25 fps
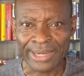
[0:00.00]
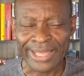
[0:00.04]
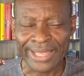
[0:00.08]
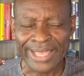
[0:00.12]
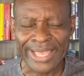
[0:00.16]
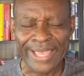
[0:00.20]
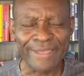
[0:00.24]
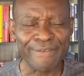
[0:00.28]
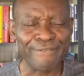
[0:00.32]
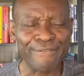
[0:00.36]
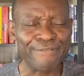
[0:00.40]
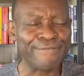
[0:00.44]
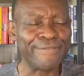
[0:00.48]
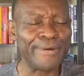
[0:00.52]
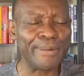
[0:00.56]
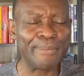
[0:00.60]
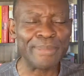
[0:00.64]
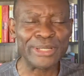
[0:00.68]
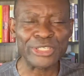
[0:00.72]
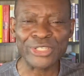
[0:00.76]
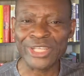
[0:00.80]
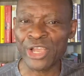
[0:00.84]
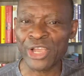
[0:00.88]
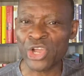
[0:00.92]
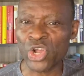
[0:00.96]

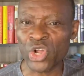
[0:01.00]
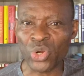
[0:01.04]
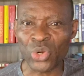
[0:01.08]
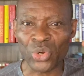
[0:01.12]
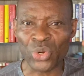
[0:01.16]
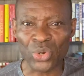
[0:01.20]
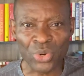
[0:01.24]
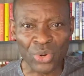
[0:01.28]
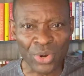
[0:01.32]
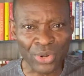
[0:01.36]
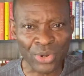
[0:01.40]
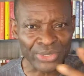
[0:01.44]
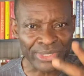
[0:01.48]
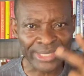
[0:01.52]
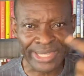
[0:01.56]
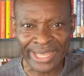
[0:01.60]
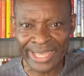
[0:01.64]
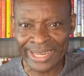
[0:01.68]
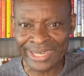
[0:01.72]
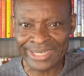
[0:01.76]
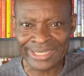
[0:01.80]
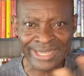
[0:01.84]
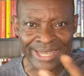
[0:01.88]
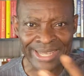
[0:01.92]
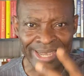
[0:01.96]
information. It crawls the
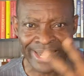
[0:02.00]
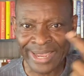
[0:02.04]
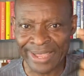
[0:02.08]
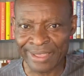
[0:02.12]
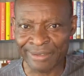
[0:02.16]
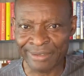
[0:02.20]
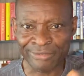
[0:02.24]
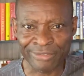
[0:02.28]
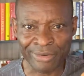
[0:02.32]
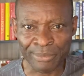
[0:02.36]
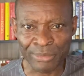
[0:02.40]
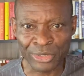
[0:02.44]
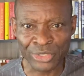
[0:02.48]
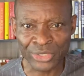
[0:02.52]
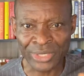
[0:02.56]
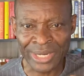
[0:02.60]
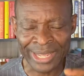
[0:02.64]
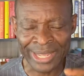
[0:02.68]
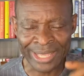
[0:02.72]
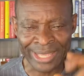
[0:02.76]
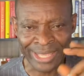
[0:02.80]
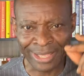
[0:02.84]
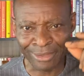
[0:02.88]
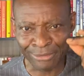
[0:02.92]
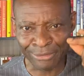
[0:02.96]
entire information
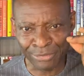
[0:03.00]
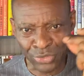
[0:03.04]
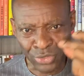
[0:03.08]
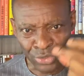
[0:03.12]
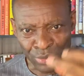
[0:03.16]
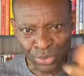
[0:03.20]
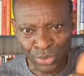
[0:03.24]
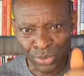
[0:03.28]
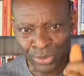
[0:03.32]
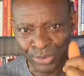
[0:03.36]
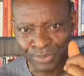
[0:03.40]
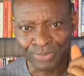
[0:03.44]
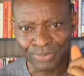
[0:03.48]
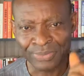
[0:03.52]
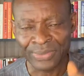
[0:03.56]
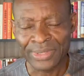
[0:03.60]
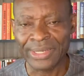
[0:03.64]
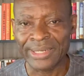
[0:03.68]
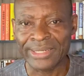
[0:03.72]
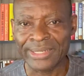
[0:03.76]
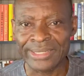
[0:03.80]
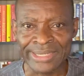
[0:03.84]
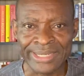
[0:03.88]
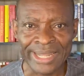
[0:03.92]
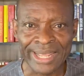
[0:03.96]
and gives you
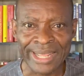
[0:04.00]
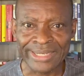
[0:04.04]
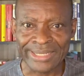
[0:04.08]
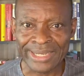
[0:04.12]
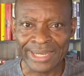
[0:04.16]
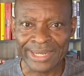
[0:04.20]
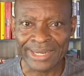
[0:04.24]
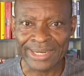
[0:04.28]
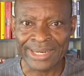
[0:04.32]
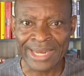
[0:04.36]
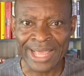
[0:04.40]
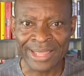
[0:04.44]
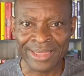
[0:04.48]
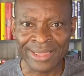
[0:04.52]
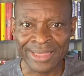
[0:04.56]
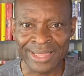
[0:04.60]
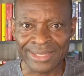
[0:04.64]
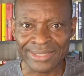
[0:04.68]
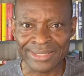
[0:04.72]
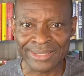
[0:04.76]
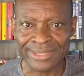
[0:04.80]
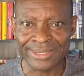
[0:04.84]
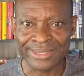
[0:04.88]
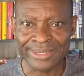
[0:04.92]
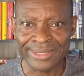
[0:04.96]
data like
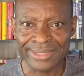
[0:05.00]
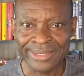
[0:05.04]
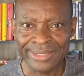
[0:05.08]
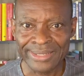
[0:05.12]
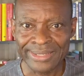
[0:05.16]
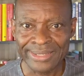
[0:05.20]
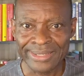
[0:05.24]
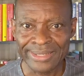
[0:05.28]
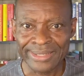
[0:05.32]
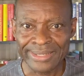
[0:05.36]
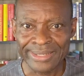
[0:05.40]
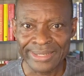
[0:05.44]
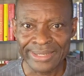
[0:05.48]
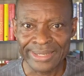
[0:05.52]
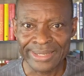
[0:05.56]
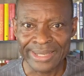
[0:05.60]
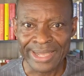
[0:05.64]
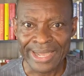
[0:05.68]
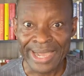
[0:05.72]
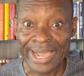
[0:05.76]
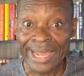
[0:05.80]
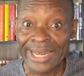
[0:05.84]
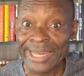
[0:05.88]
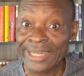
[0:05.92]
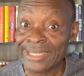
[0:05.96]
this.
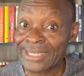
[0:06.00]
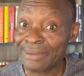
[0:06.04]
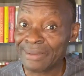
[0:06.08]
And it's